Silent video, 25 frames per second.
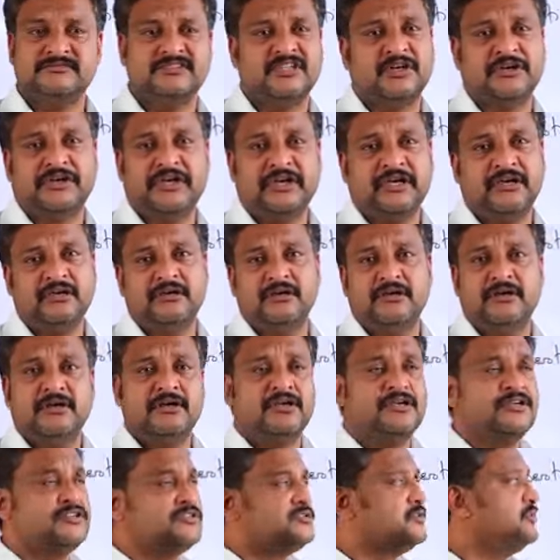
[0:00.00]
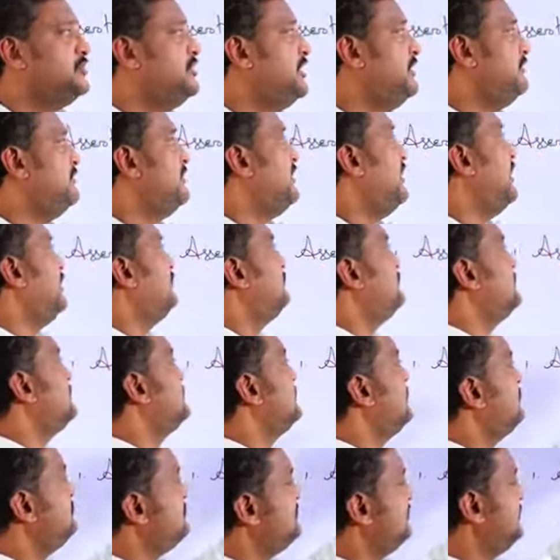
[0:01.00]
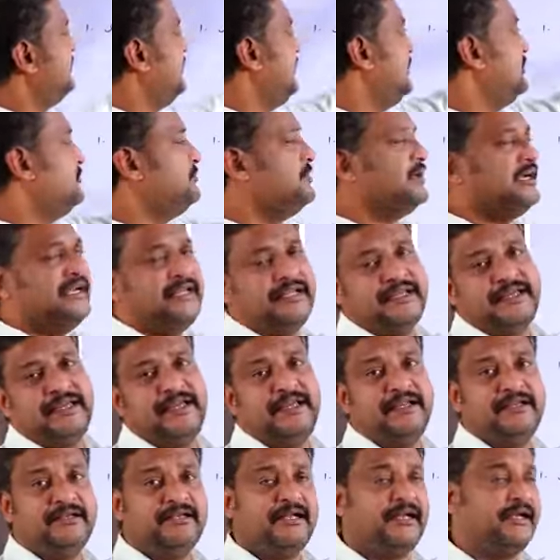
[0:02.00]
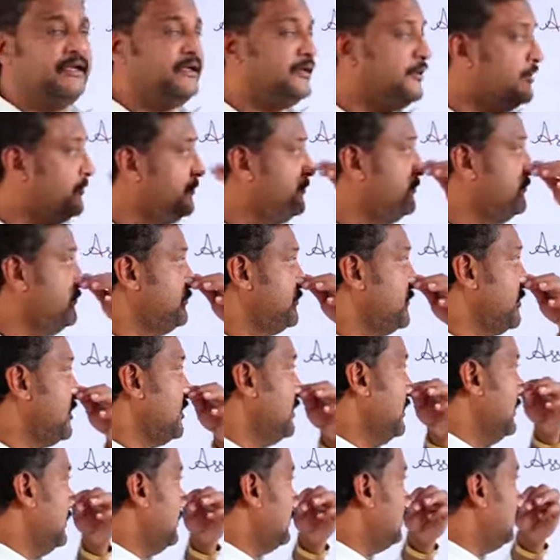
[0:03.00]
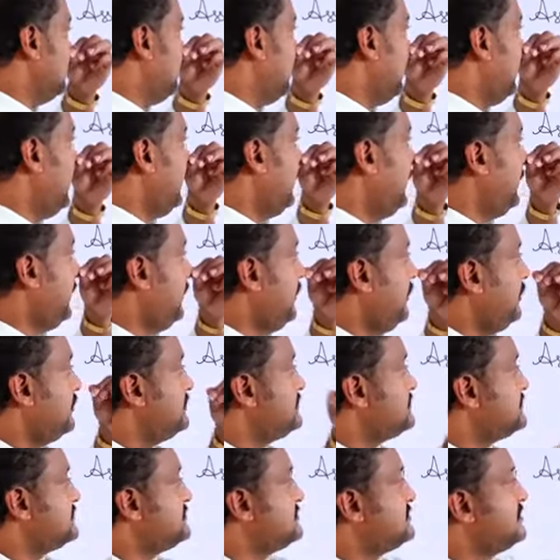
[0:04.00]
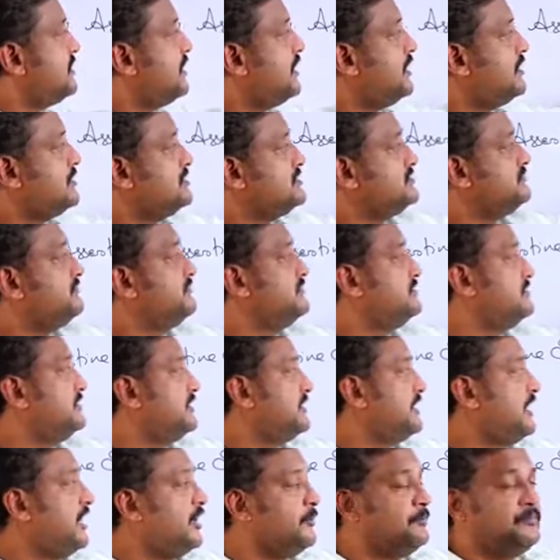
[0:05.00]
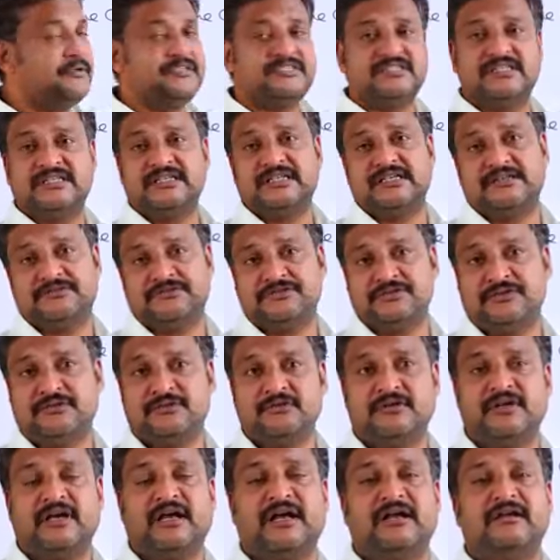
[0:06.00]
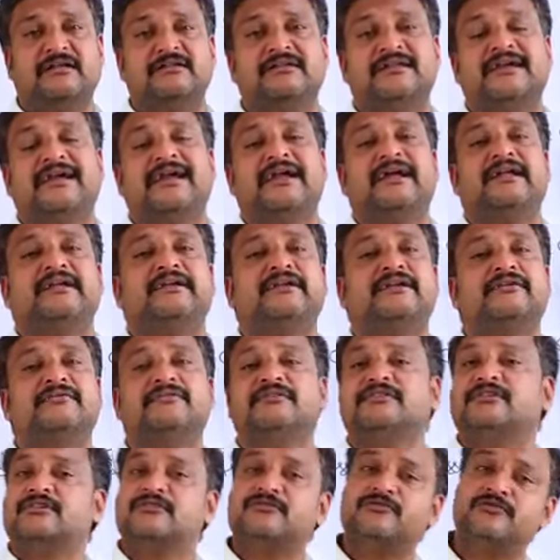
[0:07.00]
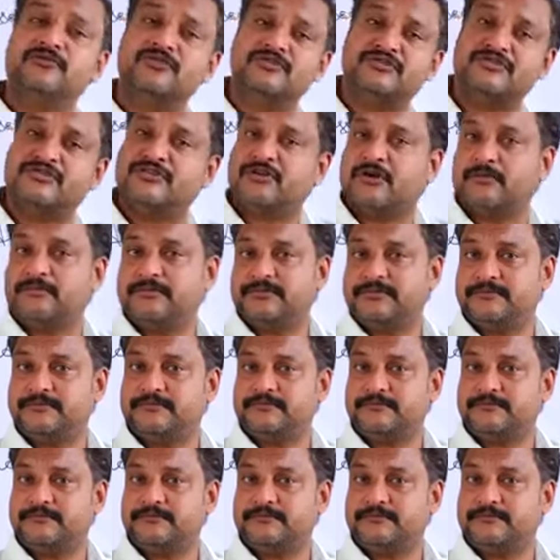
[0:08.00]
Okay, so they will have a subject and a predicate, and they start with a capital letter and they end with a full stop.